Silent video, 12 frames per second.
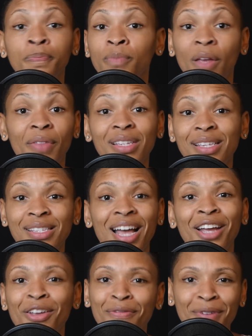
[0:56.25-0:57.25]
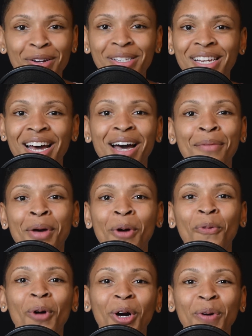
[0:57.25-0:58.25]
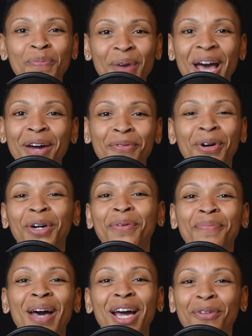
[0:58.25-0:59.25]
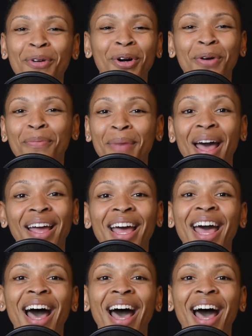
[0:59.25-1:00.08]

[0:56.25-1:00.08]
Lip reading: If this is not your first time, welcome back, welcome back, welcome back.